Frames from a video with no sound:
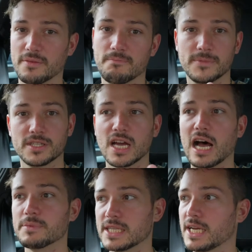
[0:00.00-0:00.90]
the
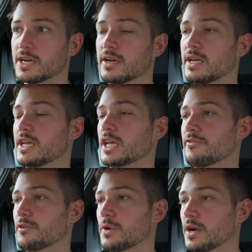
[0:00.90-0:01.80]
top tier,
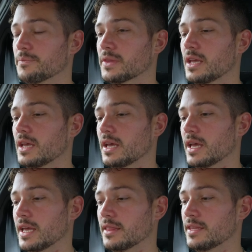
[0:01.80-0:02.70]
if you will.
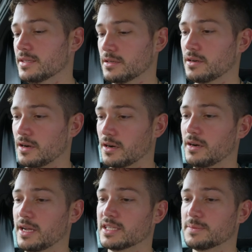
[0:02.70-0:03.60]
And this
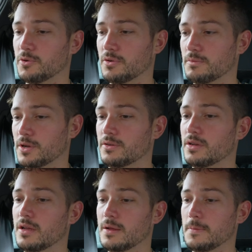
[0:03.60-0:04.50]
car in sport mode
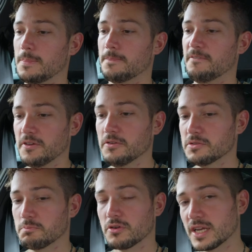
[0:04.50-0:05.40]

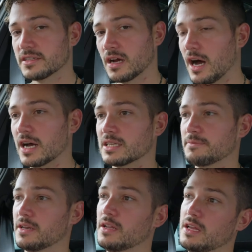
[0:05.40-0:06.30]
feels pretty taut. I
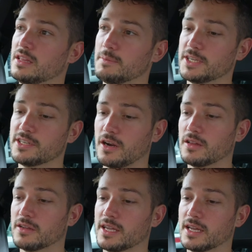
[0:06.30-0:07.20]
mean, the Monte
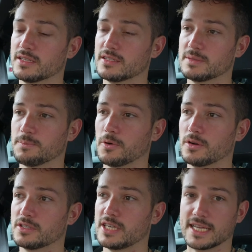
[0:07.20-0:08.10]
Carlo gets the
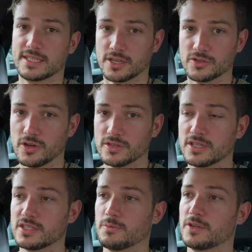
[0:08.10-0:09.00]
sport chassis control
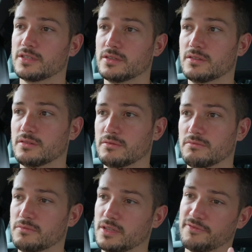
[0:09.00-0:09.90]
system, which
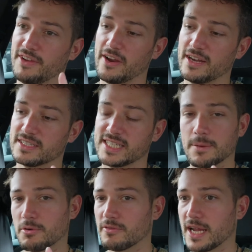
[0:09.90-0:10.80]
varies the
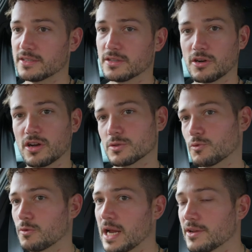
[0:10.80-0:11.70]
damper rate so the car doesn't
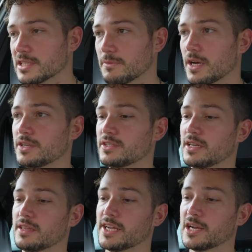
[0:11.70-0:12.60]
roll around as much,
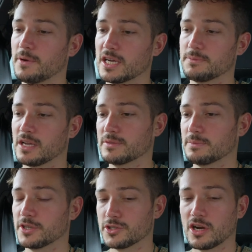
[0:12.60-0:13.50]
and the gearbox becomes
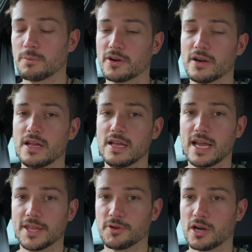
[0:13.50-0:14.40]
a bit sharper,
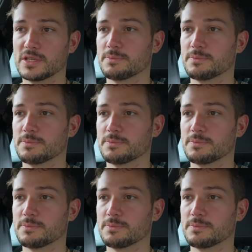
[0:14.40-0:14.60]
and throttle